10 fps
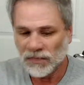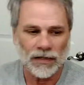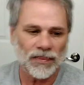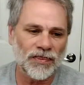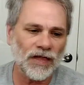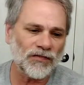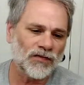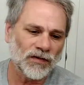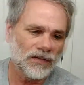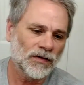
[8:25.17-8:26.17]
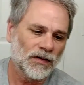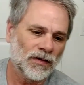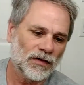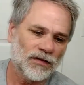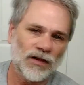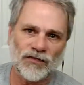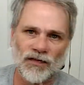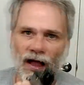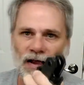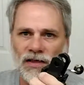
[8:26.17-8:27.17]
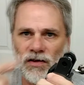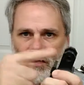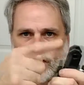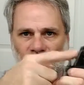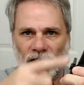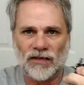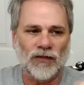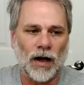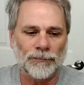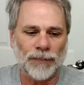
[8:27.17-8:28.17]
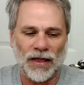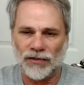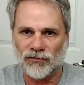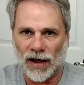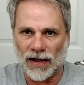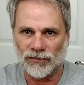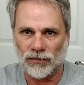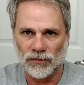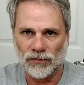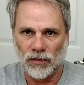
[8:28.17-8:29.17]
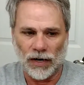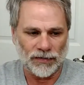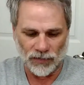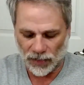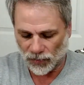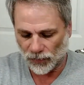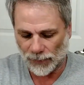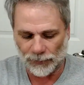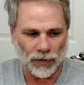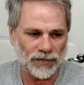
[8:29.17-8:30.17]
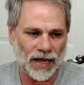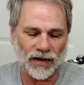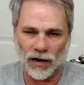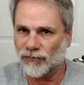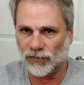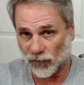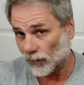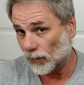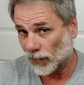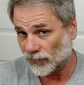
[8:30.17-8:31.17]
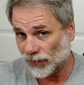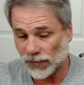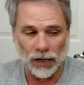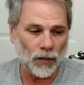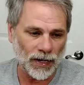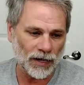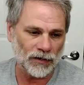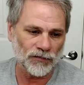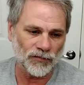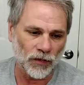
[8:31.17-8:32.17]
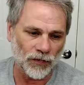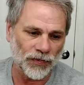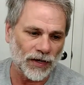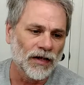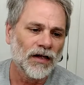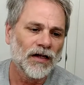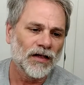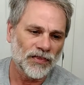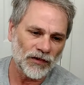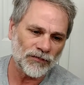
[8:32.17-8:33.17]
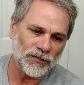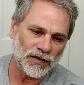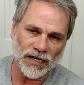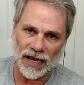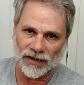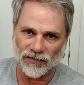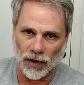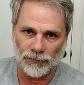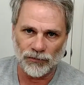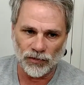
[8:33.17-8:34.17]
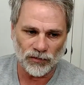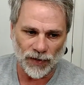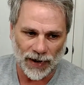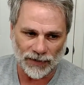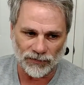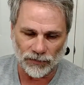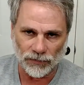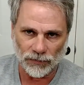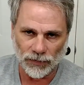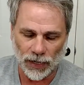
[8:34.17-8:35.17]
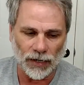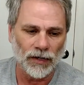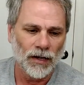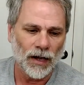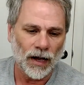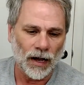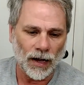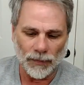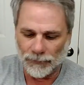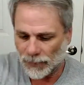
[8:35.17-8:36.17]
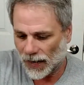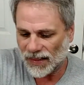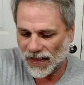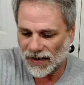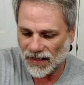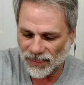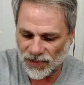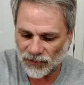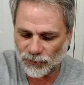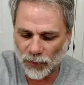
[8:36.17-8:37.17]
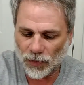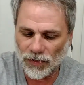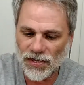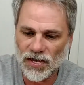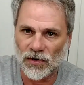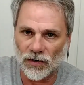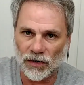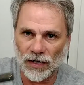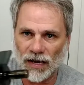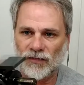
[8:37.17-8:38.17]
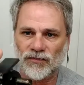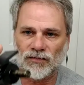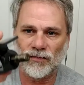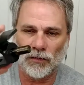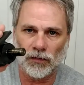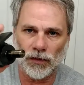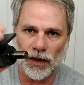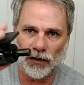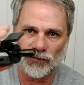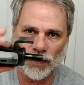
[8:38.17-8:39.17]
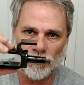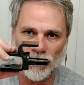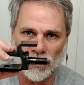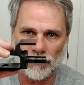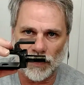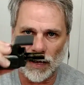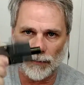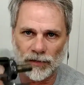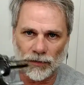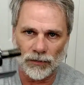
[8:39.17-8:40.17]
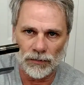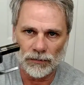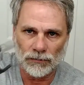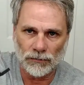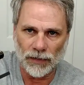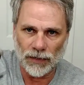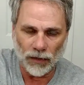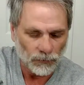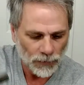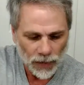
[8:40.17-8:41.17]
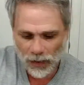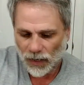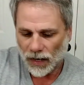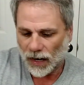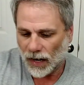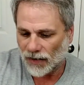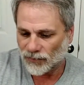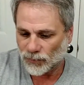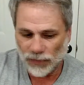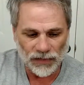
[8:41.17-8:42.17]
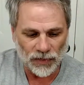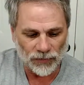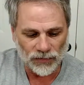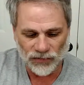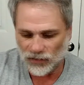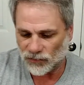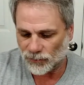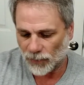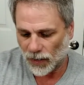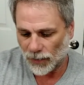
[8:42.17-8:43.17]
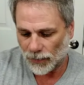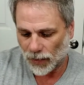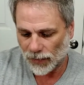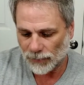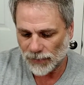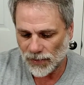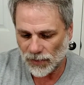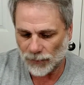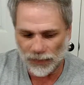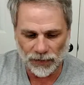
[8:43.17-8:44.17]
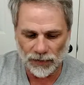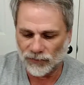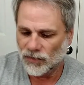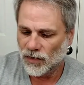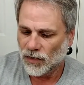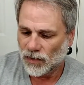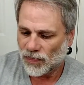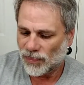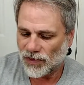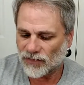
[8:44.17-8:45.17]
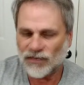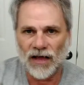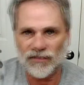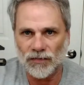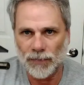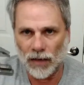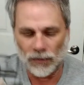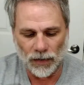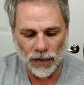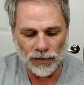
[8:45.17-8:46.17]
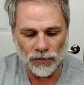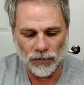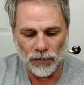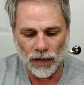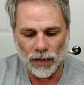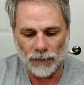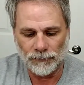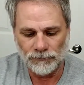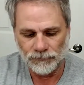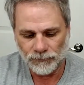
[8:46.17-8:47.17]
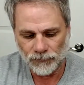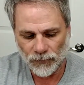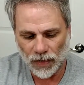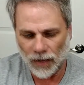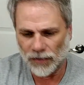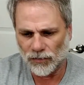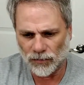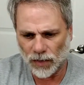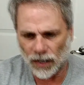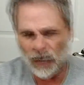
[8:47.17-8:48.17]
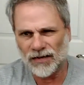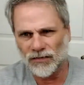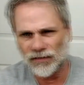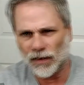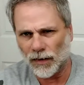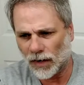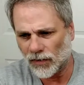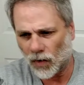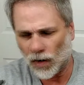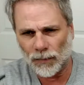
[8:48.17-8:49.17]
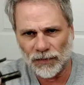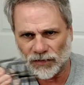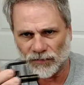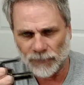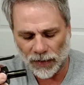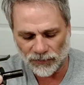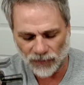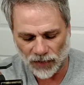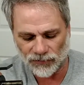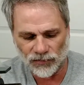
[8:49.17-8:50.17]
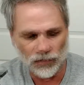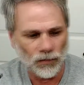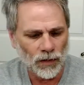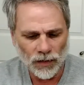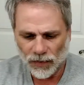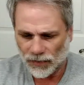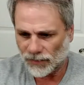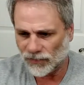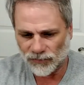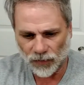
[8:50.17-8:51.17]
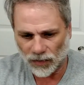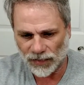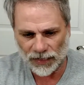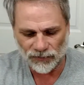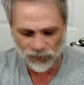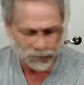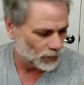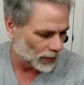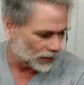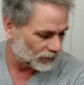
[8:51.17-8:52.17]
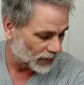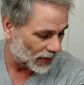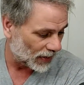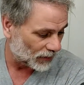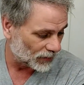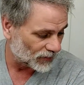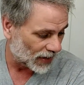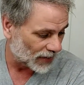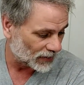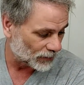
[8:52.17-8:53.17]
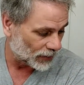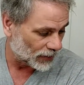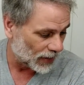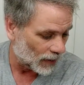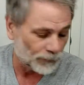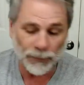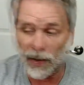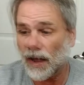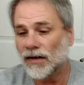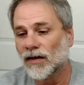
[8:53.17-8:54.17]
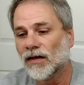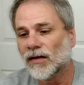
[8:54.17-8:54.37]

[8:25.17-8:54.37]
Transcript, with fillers: this this side here connects up by the tractor. All right, so I know that part that because uh, I already watched a video on how to install the thing. This connects up to the tractor. Okay, uh, and then this part here and this little L-shaped thing at the bottom here right, L, uh, is a really another ingenious uh, item here because this has to mount onto your, um, onto your uh, there's a, an arm that this mounts onto that this all connects to, and I forget how exactly right now, but